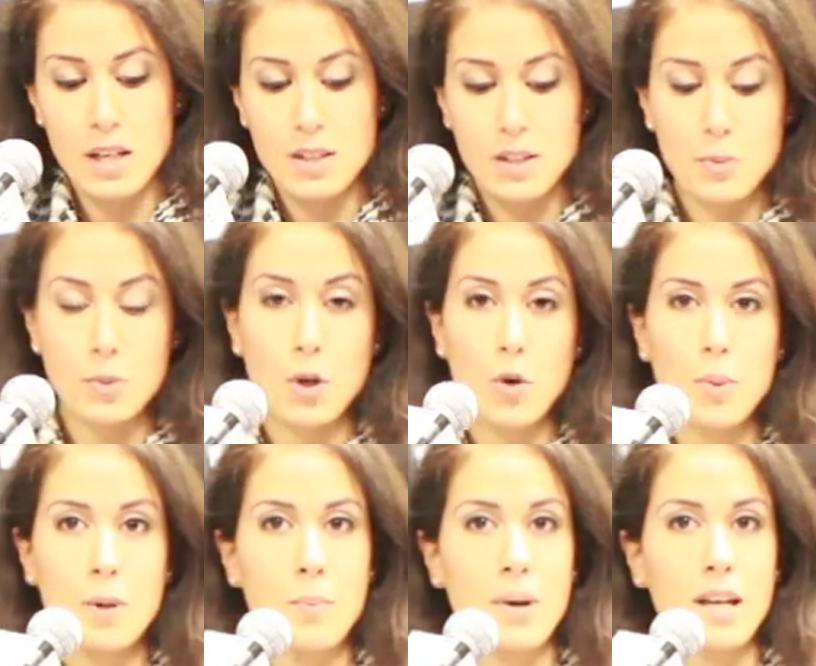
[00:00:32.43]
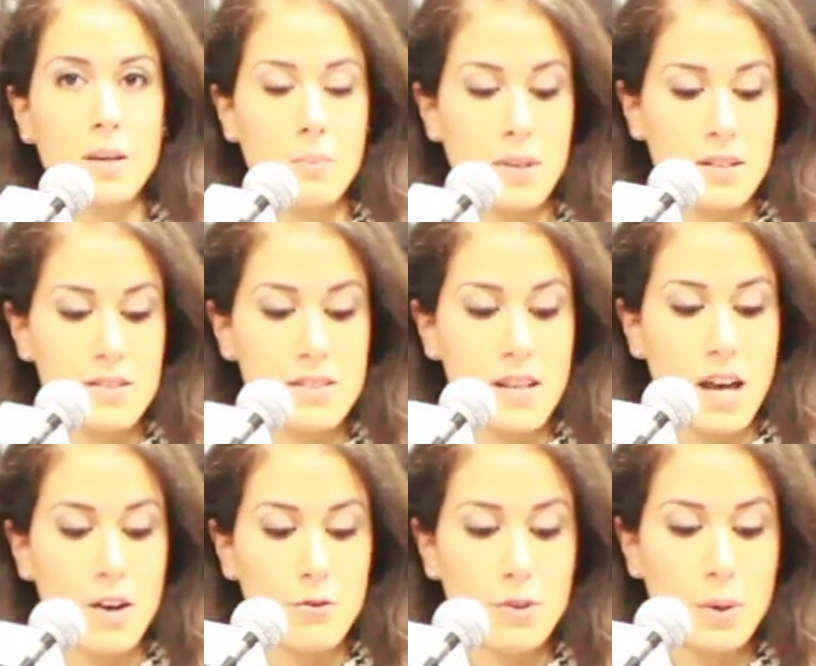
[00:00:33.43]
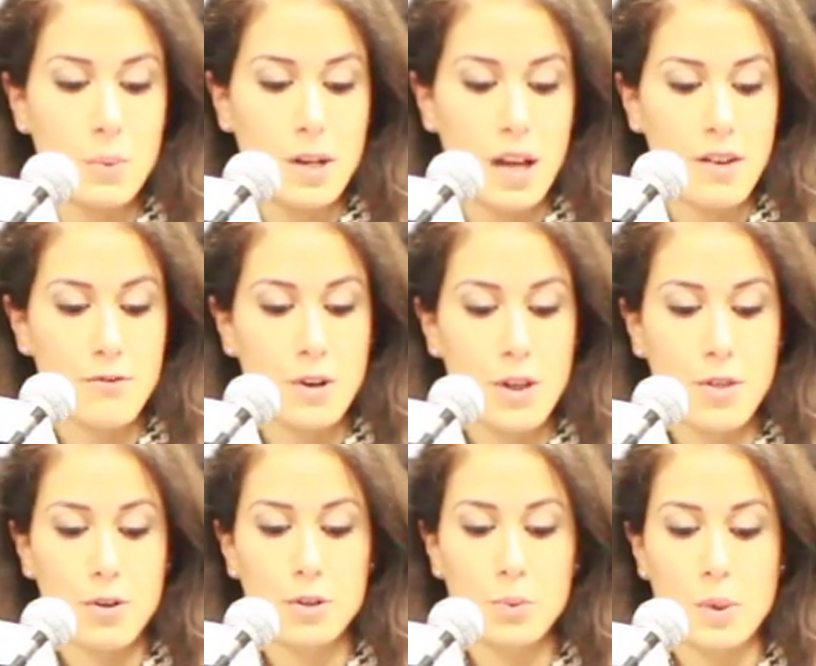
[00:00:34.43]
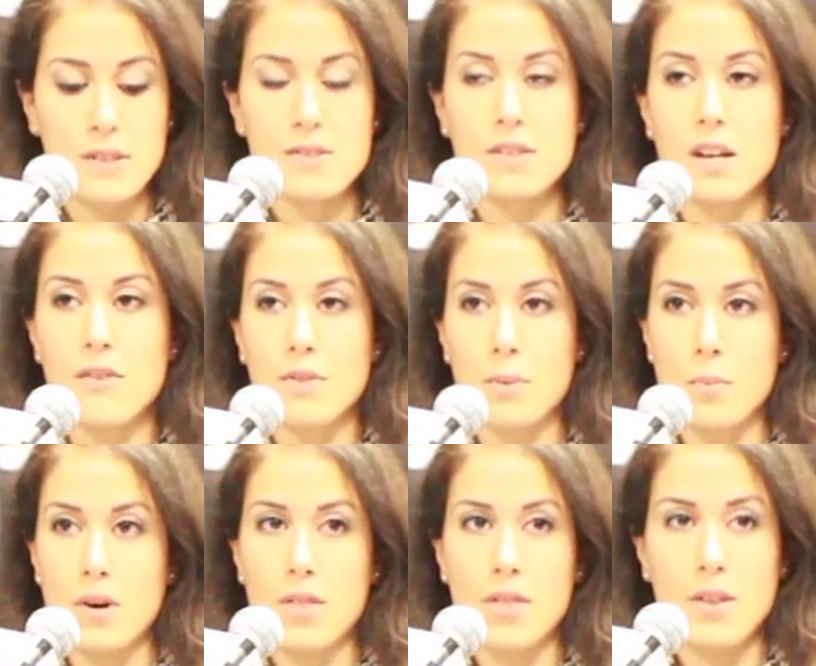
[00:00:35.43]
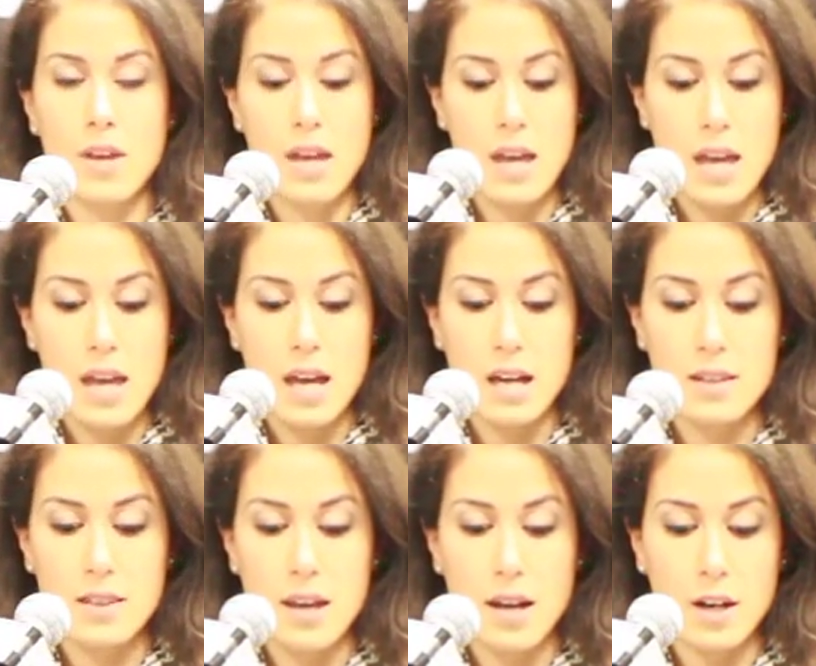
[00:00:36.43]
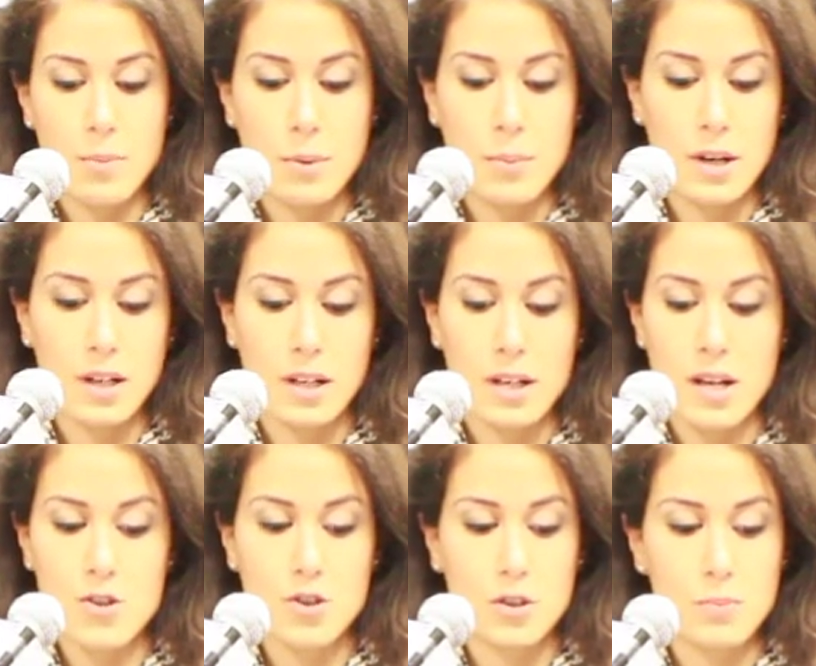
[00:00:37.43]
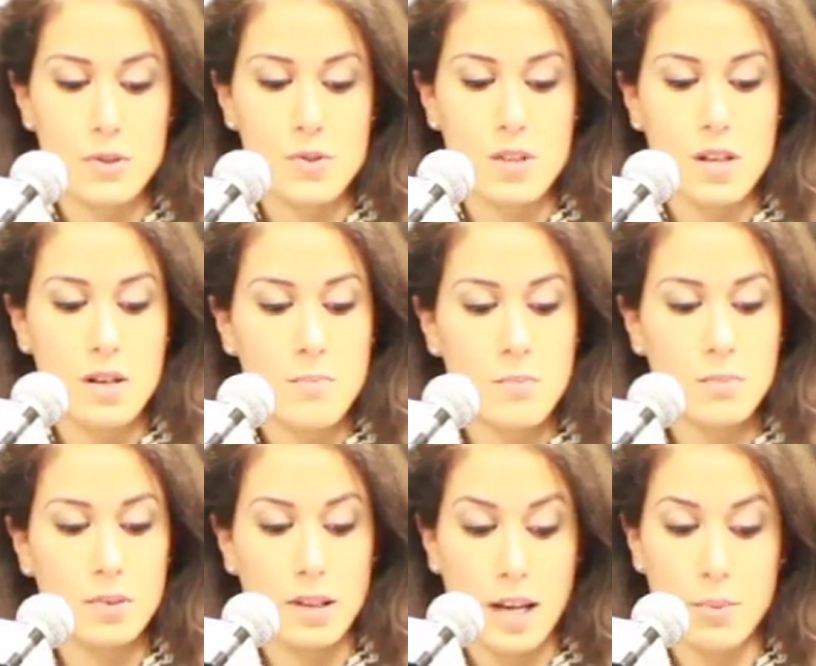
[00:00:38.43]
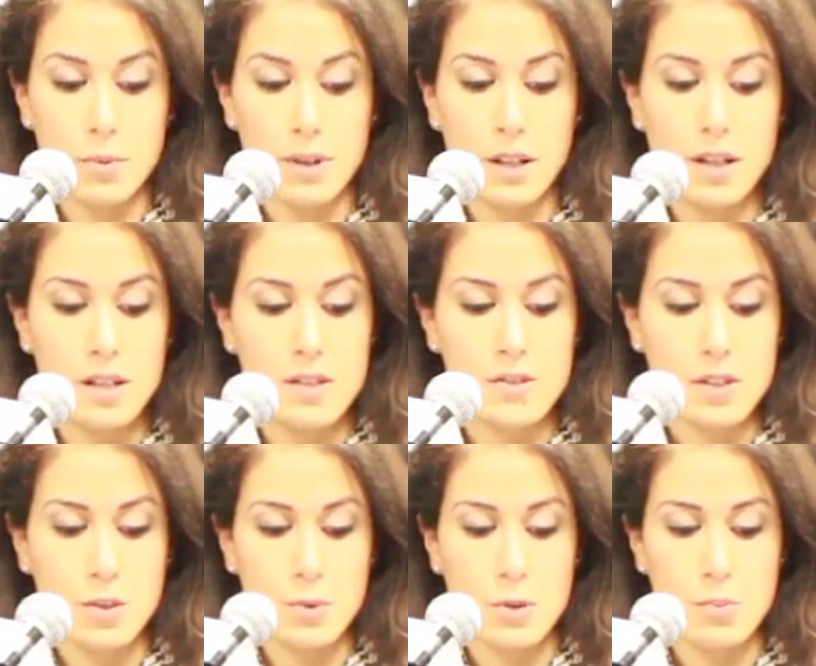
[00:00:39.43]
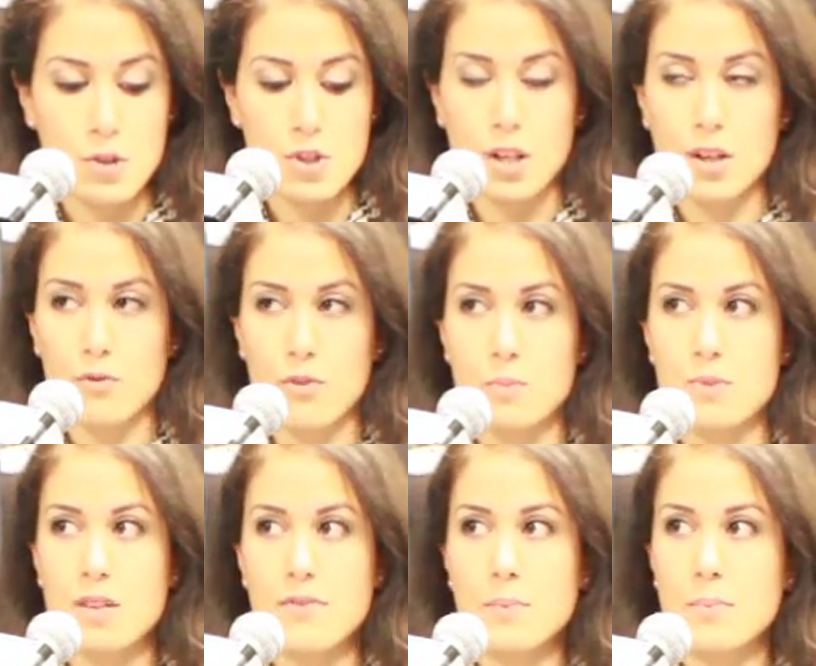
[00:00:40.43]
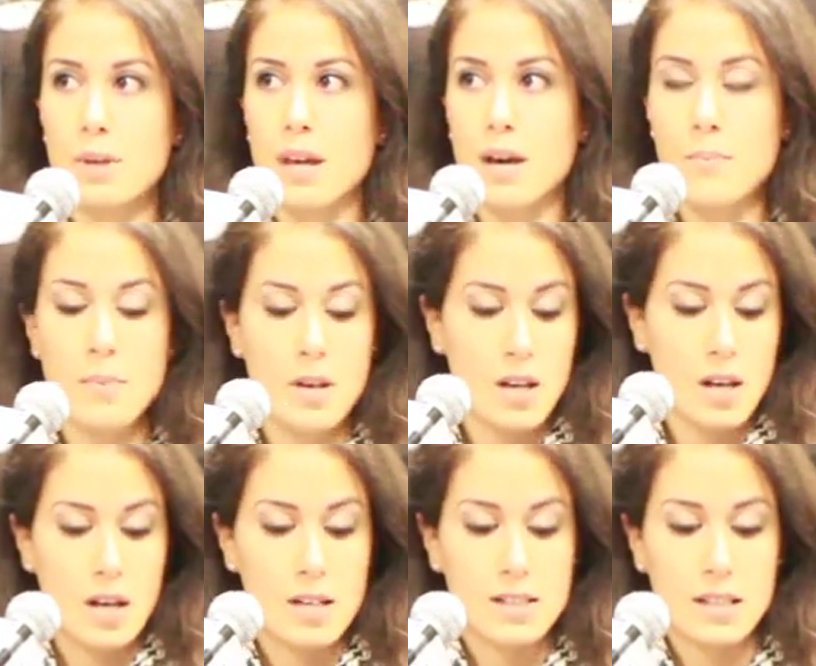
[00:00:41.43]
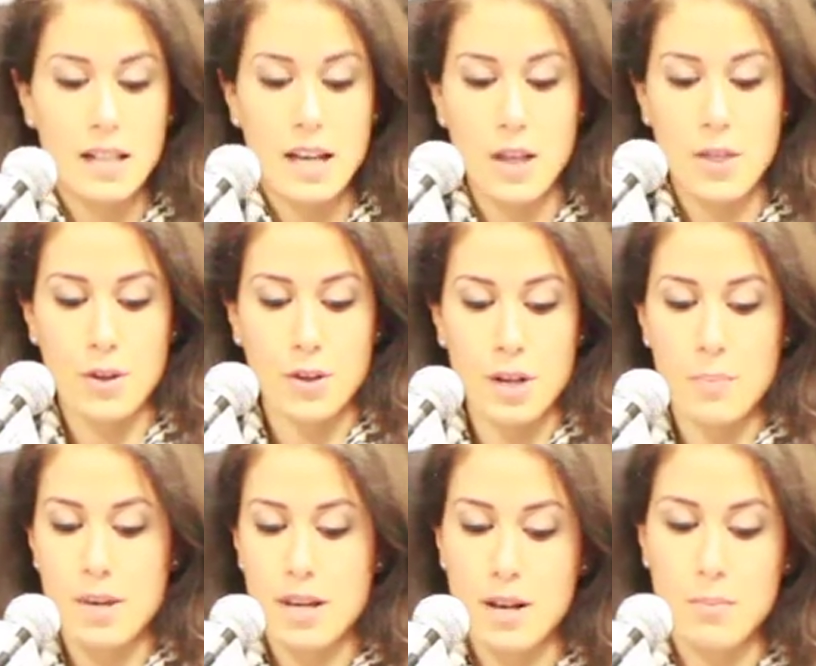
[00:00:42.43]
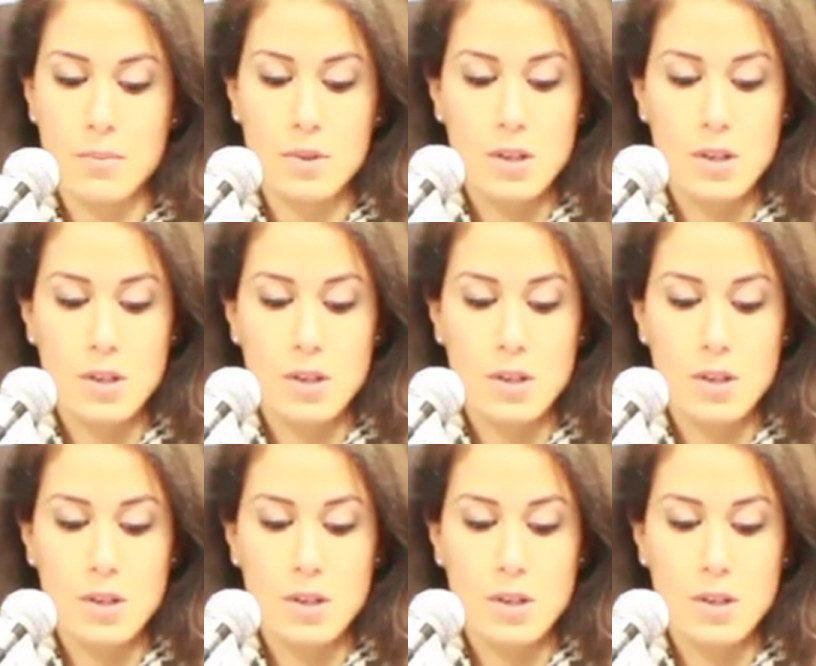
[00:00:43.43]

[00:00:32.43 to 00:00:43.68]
Dearborn Open Mic meets every, every third Wednesday of the month at the Arab American National Museum Library in Dearborn, Michigan, from seven p m until eight thirty p m